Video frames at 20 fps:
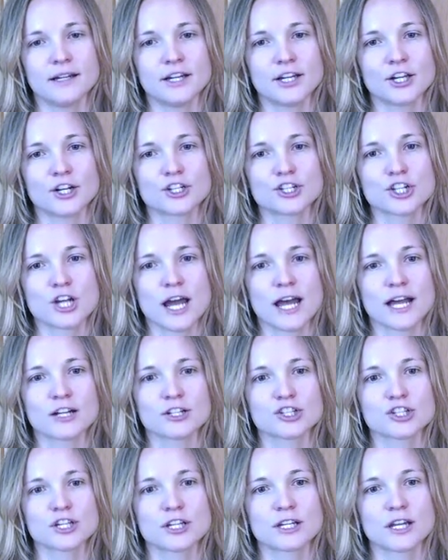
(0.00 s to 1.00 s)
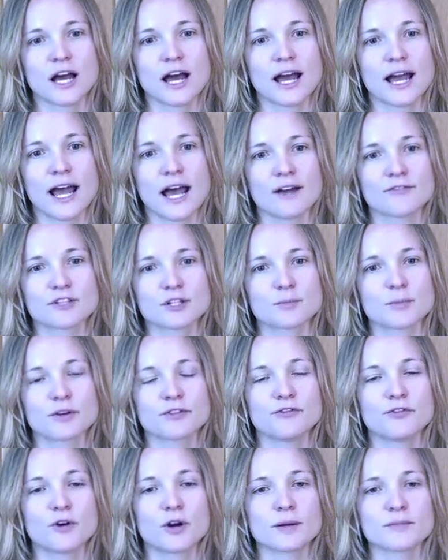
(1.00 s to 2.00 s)
Your child should not have to
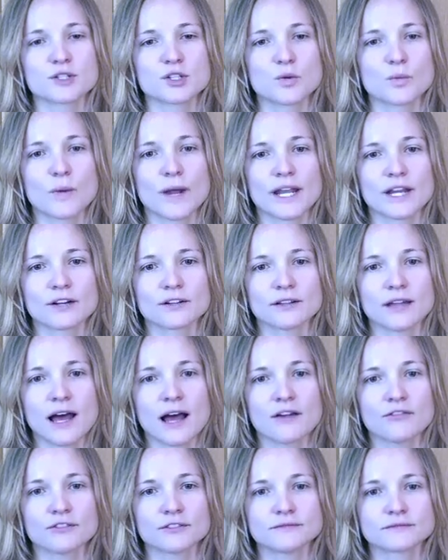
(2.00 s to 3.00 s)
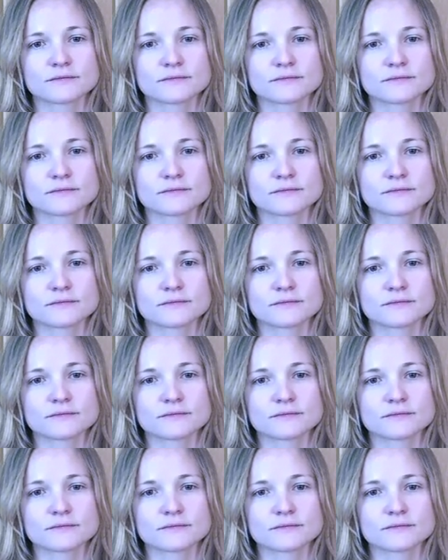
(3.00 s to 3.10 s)
perform to win your love.